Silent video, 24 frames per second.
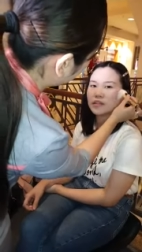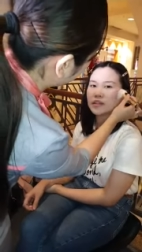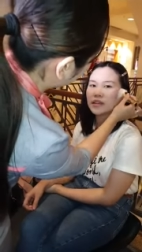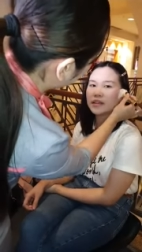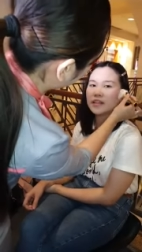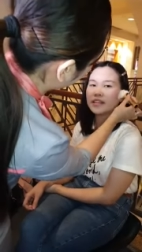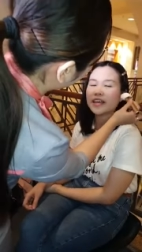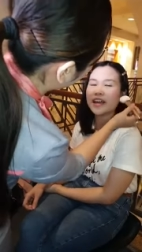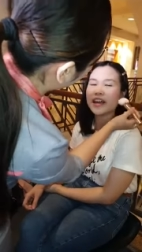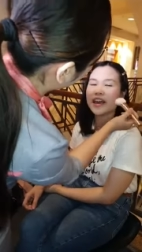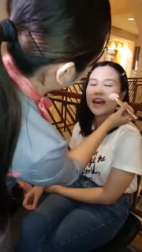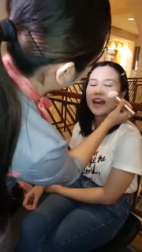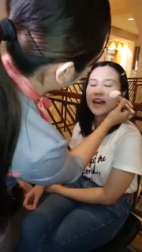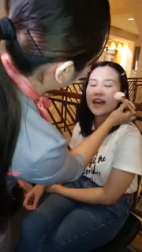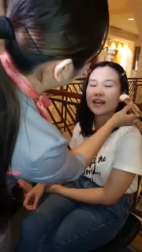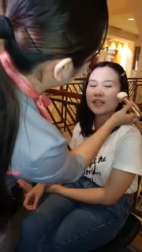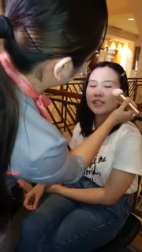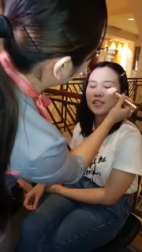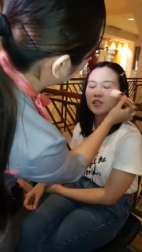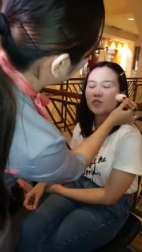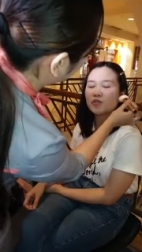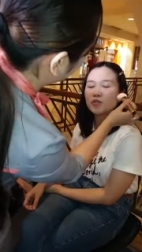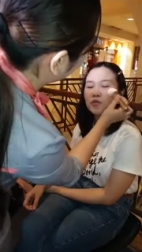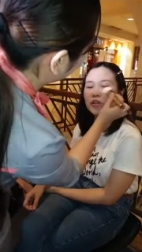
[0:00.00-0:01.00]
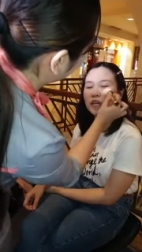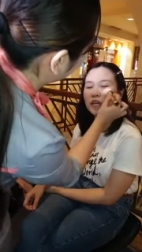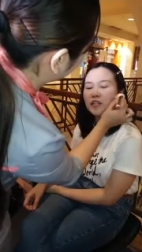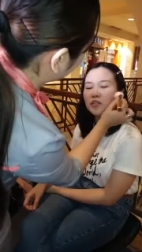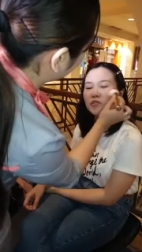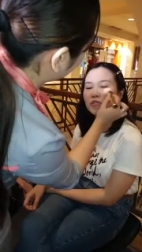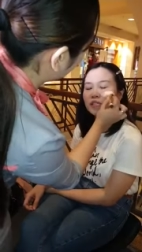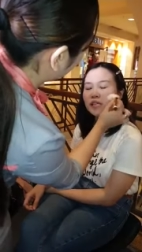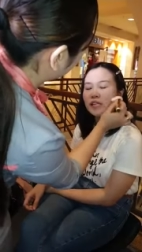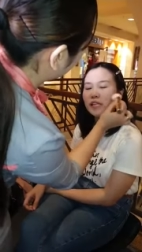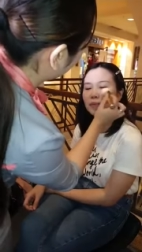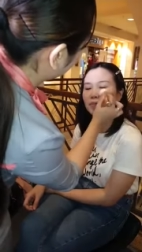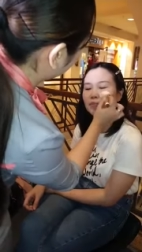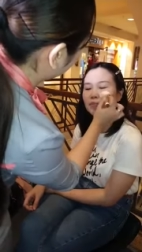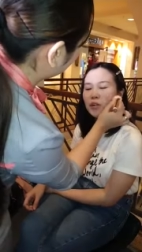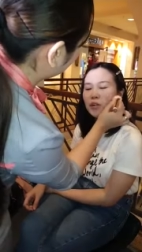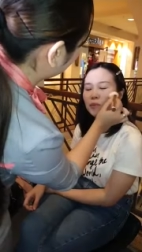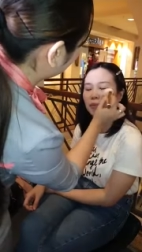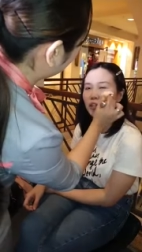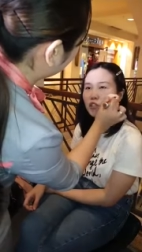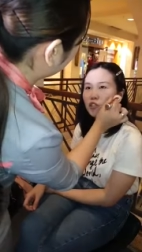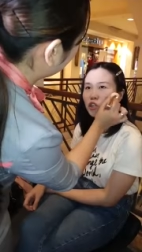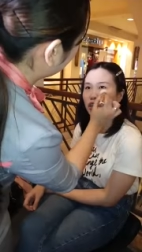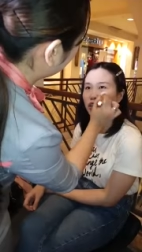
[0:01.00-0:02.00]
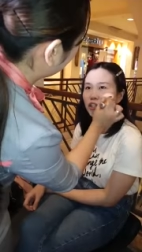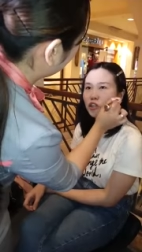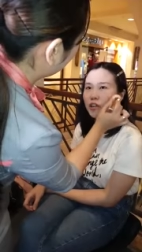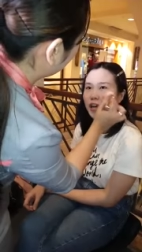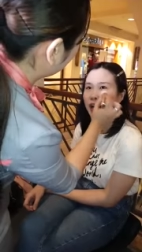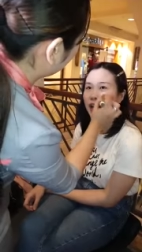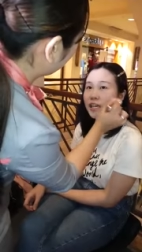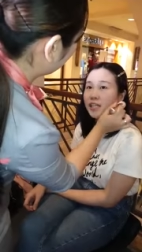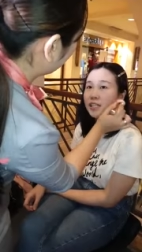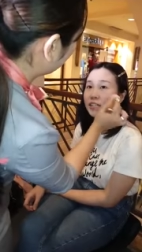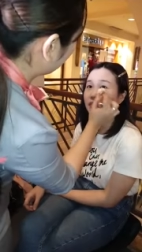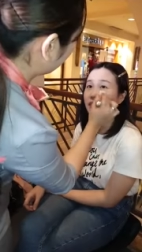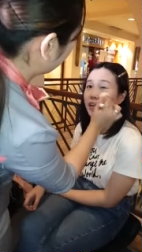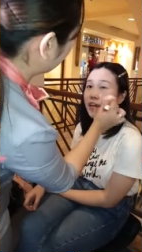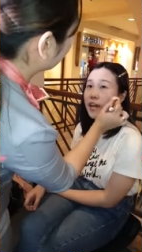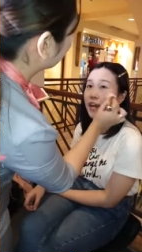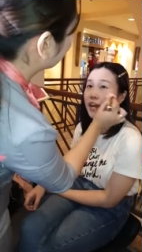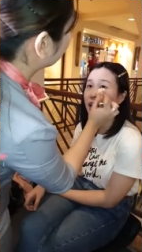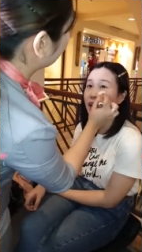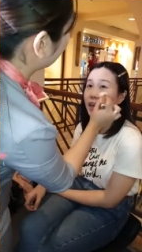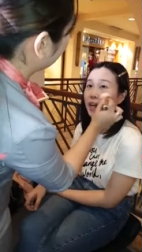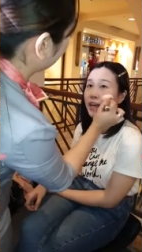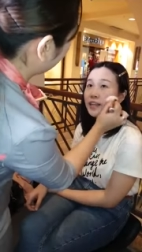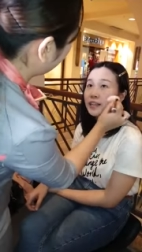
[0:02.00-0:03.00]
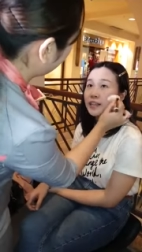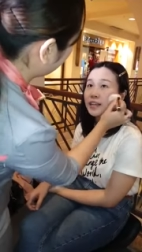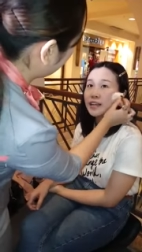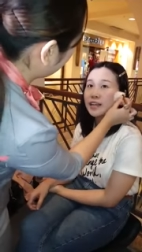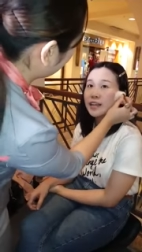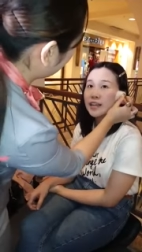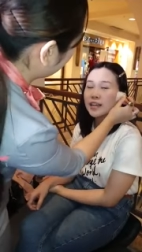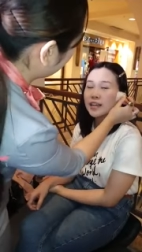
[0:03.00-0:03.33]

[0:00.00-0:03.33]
not. Yes, you do not use the lip drop blush on your eyes, right?